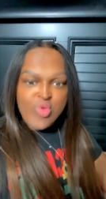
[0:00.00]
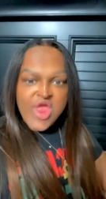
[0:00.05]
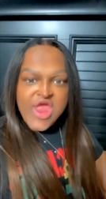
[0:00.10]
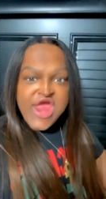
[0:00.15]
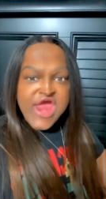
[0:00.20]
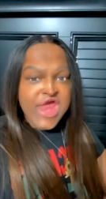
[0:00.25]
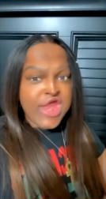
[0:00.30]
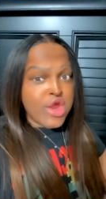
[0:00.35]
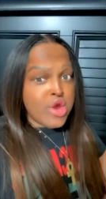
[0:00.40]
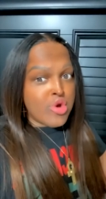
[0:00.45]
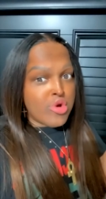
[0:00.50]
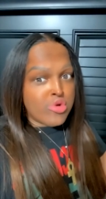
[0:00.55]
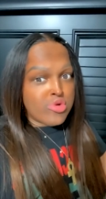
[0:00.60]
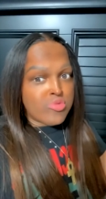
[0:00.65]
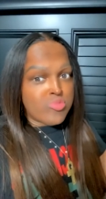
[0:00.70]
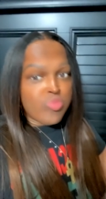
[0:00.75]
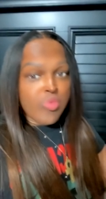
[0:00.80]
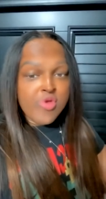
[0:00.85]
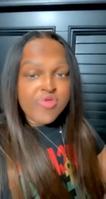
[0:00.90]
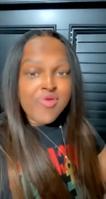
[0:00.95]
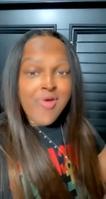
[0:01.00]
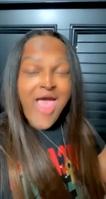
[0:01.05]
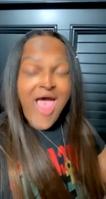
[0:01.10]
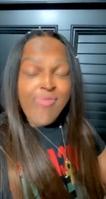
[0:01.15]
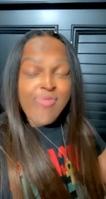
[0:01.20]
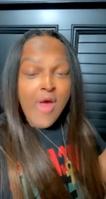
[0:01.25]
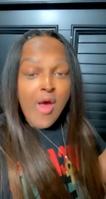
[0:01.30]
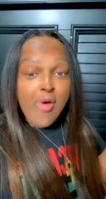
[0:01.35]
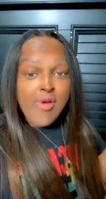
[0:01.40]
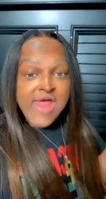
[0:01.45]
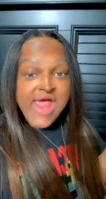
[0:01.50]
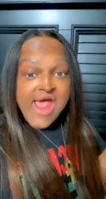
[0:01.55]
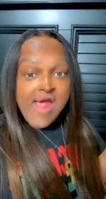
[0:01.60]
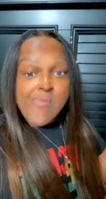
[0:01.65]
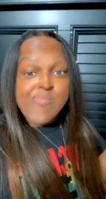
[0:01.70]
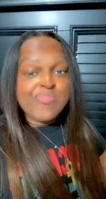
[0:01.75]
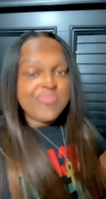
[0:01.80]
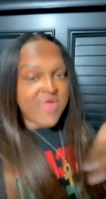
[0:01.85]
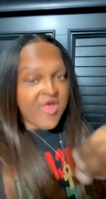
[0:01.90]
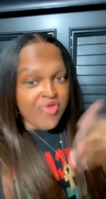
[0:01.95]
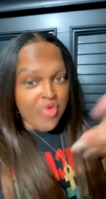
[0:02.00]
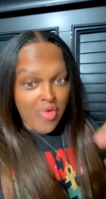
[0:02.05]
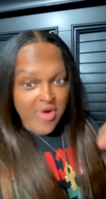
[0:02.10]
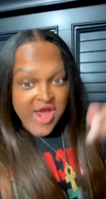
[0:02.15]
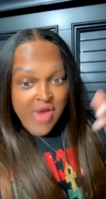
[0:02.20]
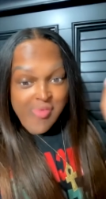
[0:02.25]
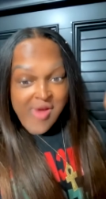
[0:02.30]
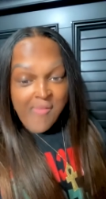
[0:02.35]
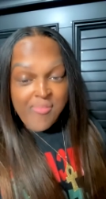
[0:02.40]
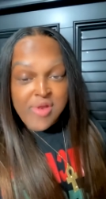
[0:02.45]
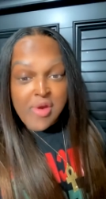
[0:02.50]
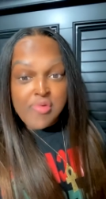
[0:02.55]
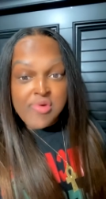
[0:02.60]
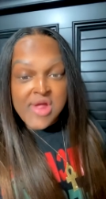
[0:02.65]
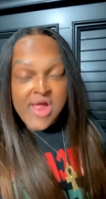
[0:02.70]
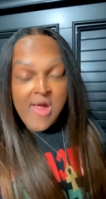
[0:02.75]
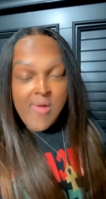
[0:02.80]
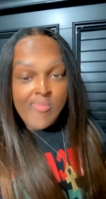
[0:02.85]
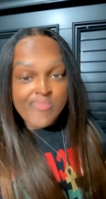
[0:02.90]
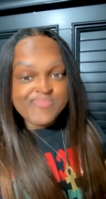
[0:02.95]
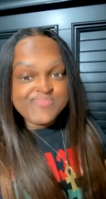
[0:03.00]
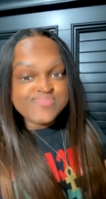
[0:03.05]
Anywho, so after all that, let's go ahead and wrap it on that.